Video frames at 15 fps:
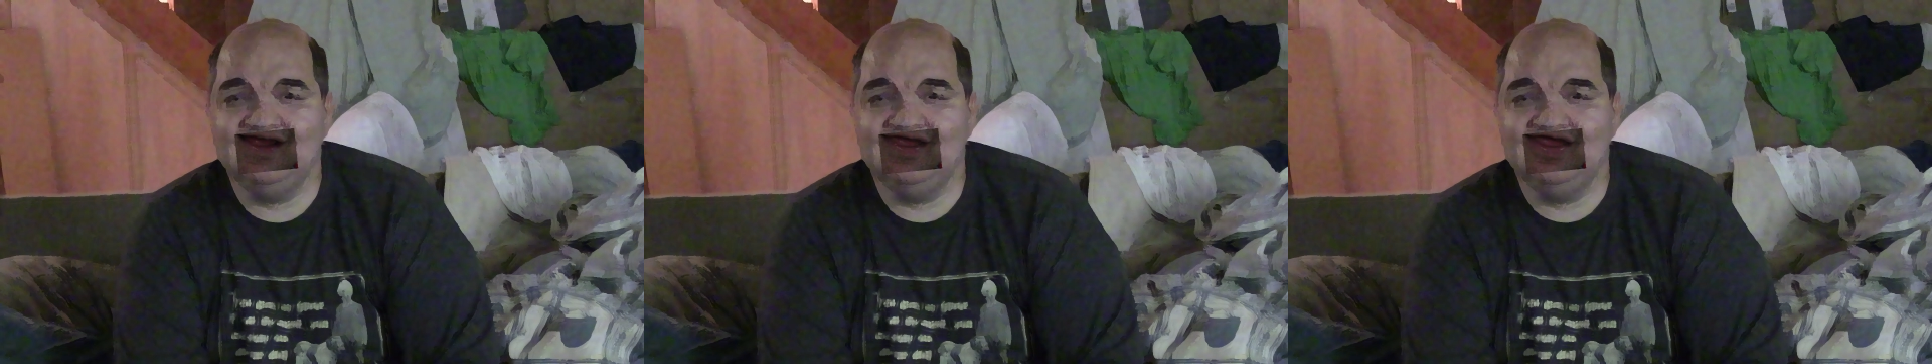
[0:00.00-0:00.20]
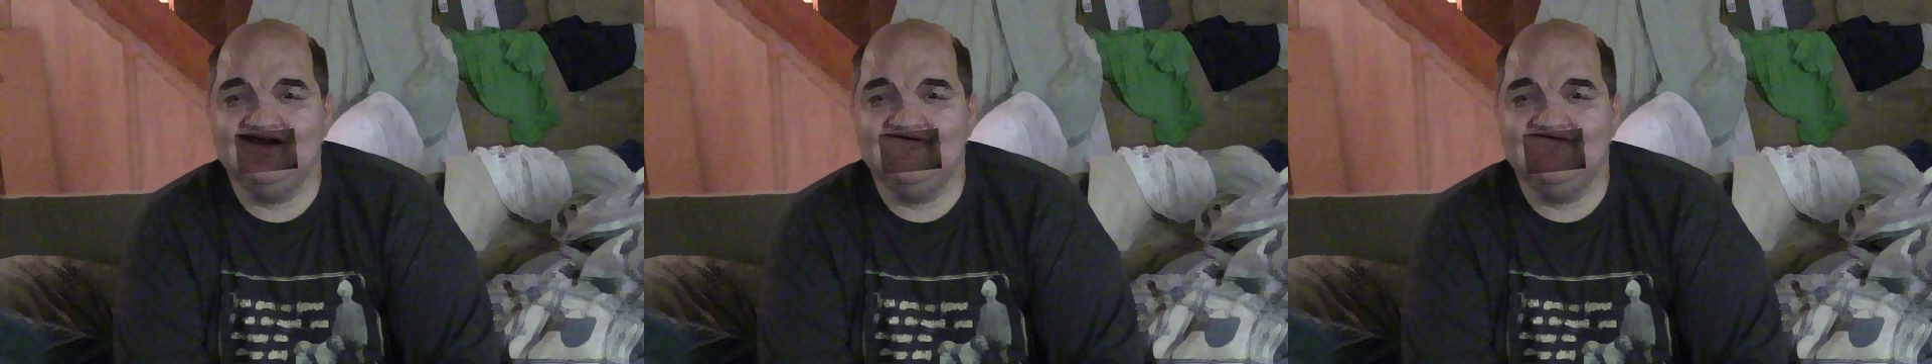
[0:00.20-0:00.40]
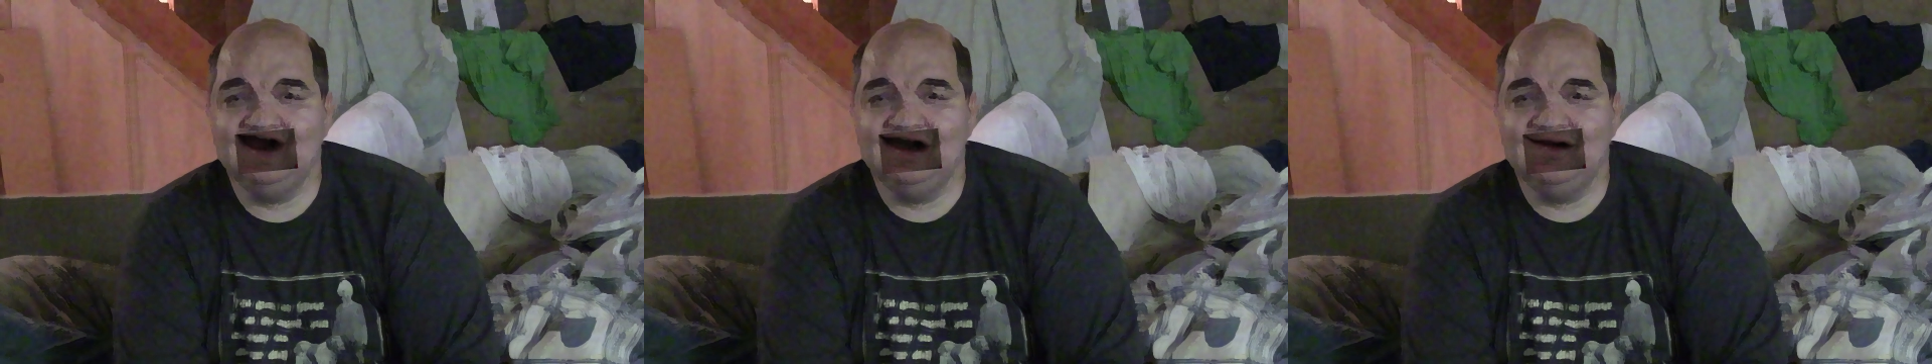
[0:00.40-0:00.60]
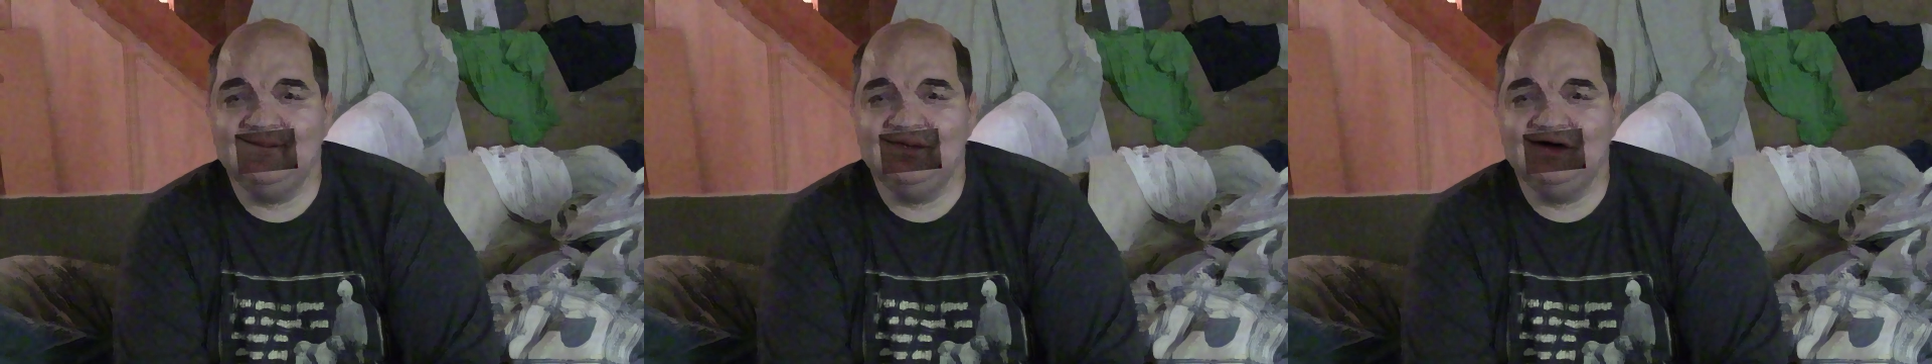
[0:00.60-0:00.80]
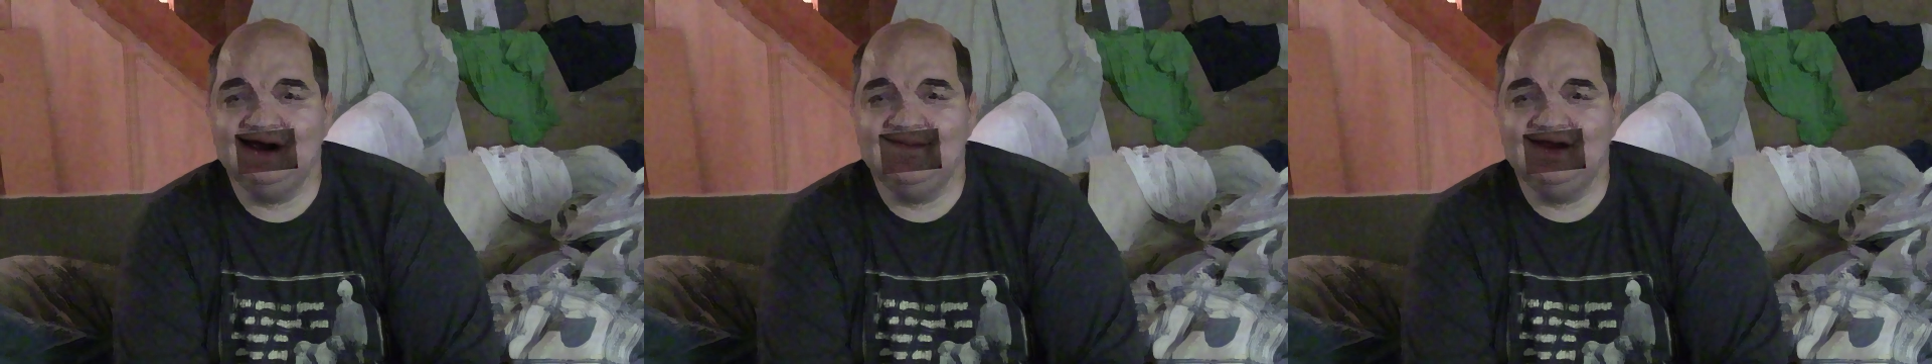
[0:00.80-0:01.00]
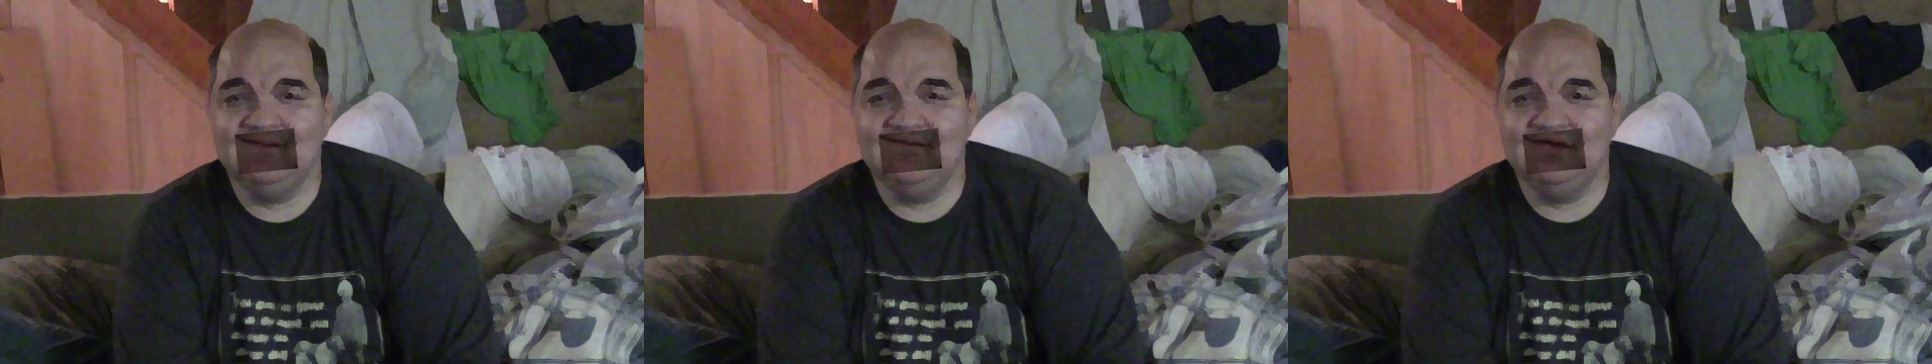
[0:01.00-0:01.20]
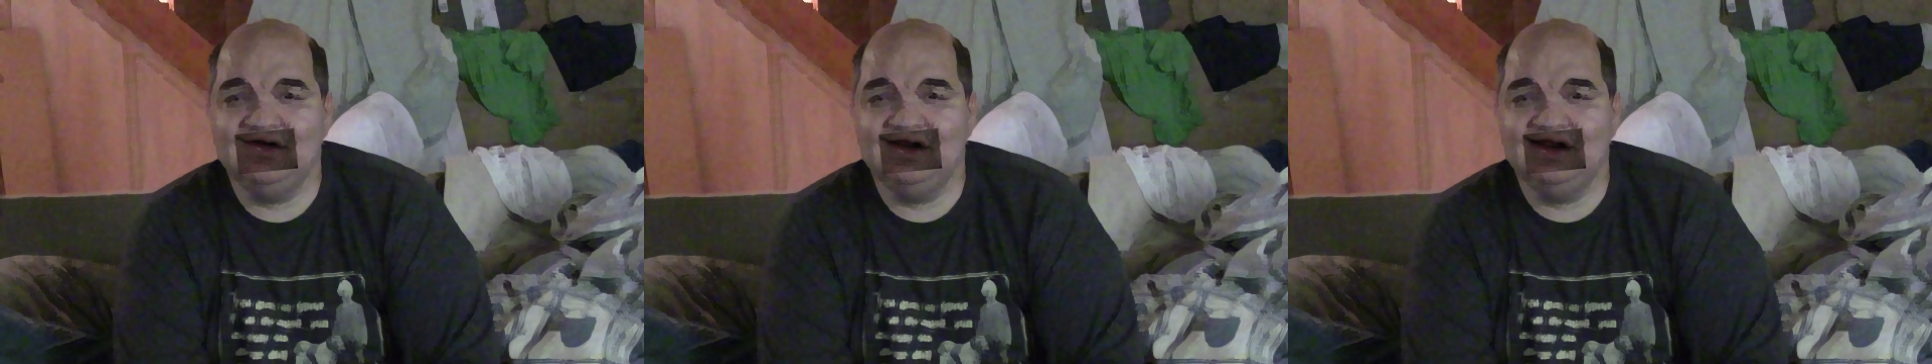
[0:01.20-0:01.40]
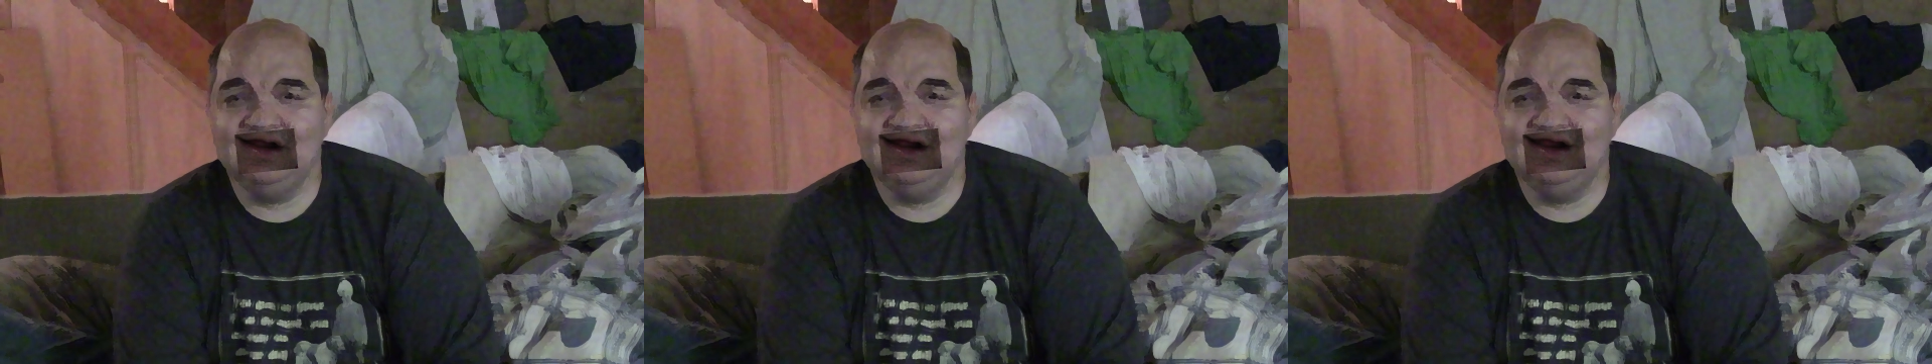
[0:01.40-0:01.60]
The final problem
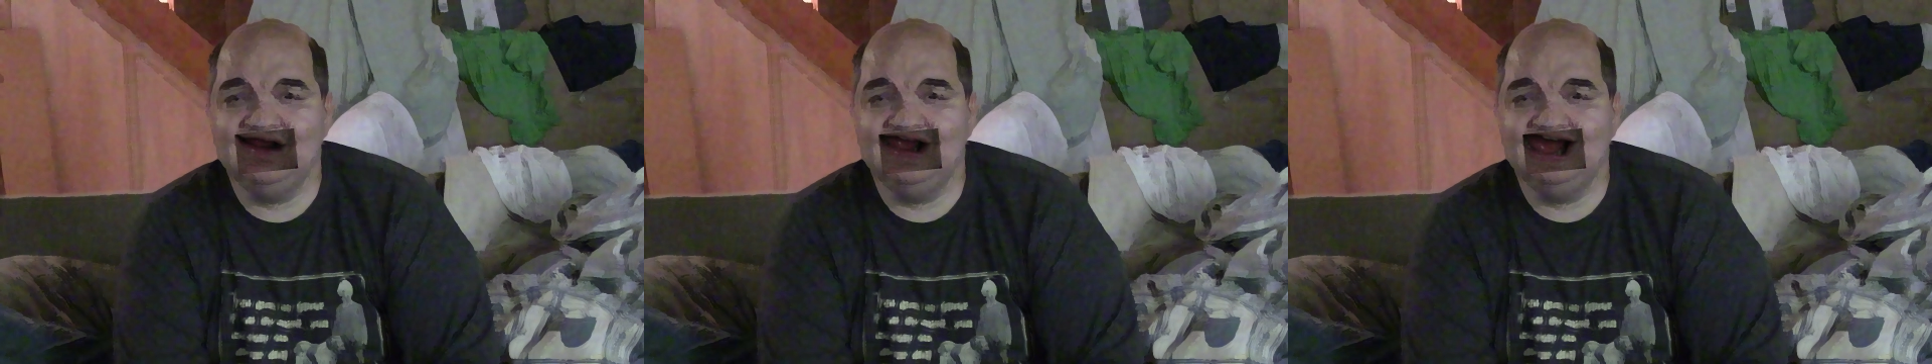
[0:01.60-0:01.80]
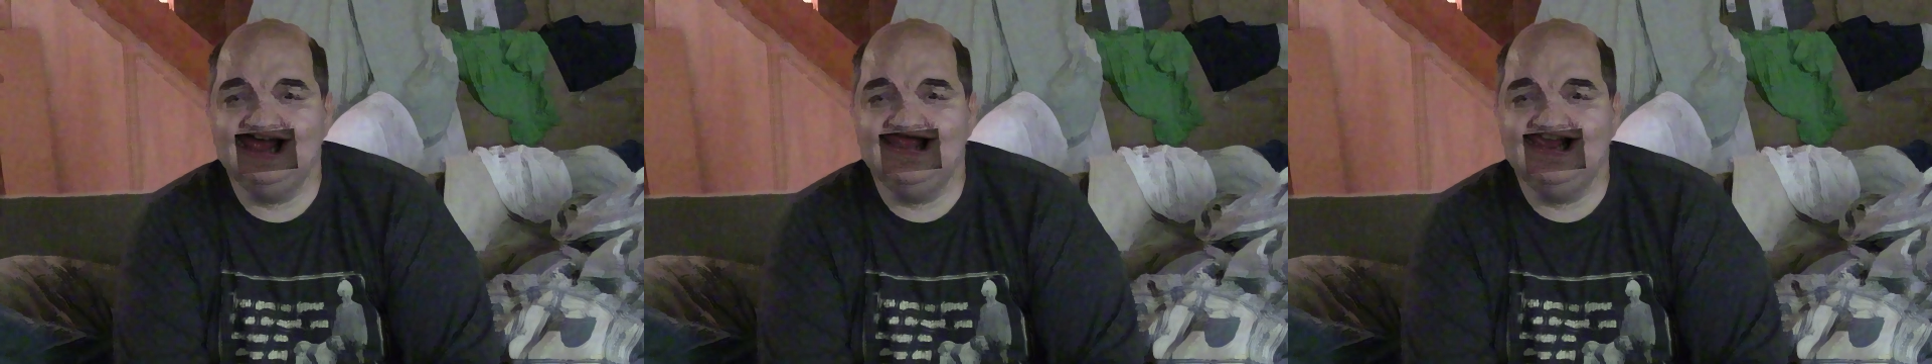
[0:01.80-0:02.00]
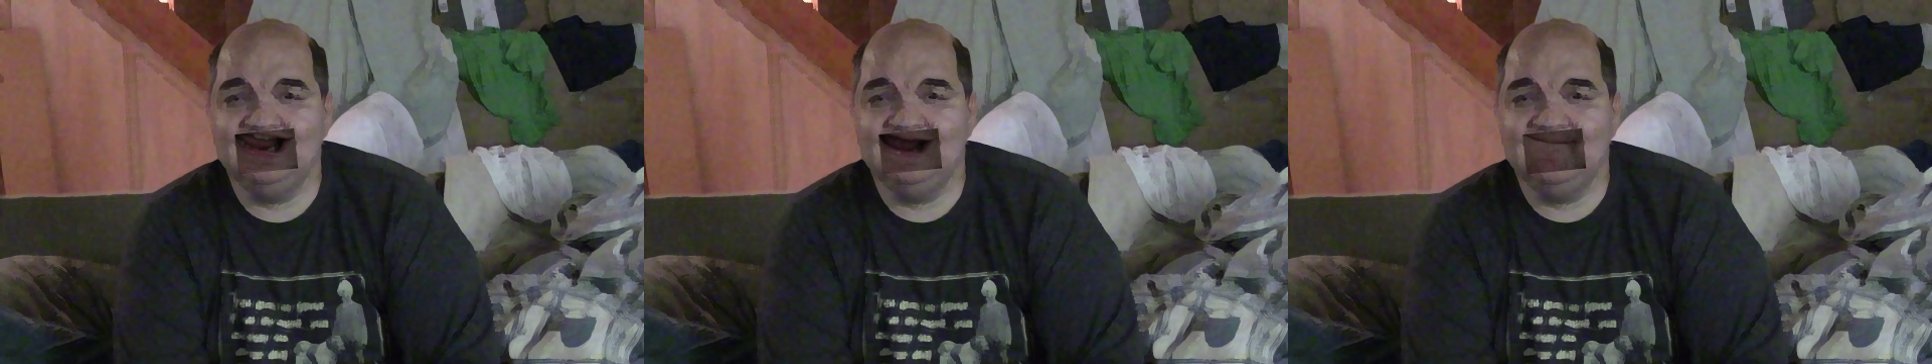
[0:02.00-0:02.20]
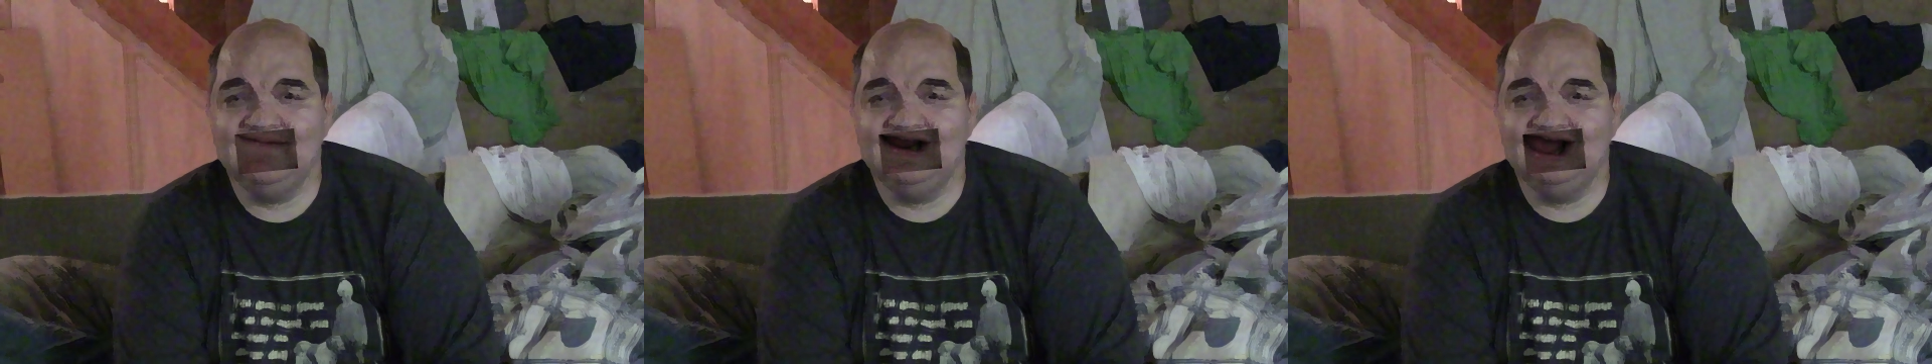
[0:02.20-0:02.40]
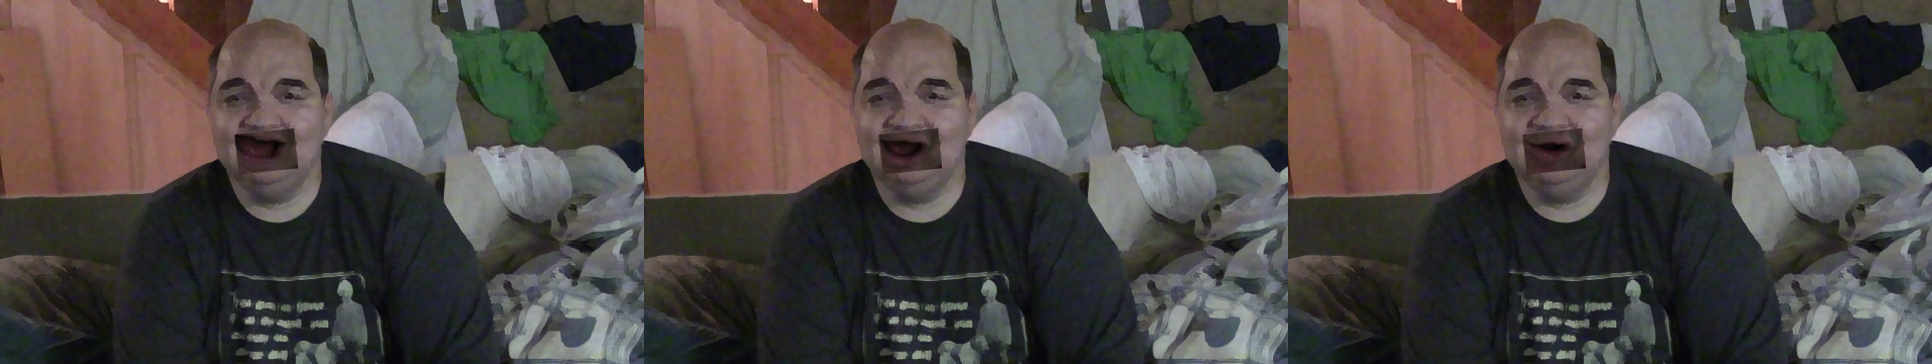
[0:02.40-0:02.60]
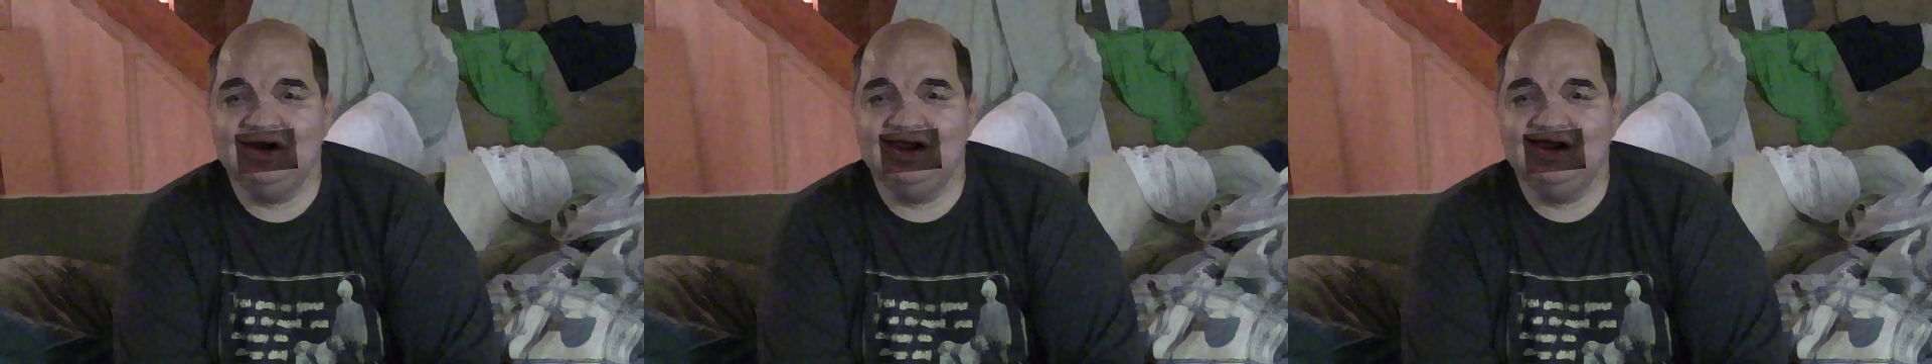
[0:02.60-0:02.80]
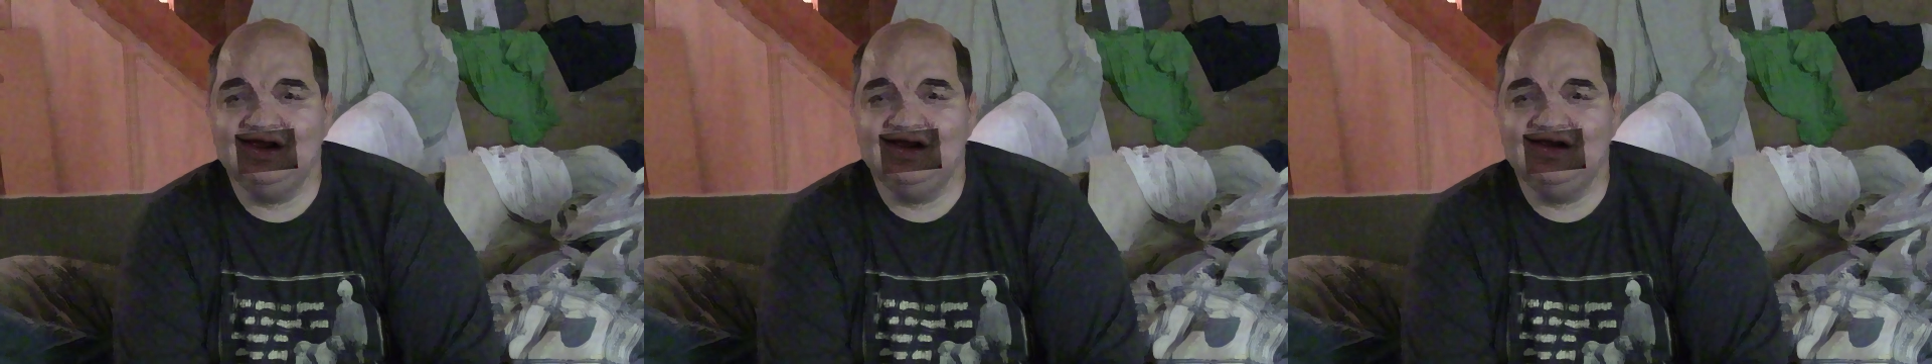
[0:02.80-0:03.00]
and the empty house.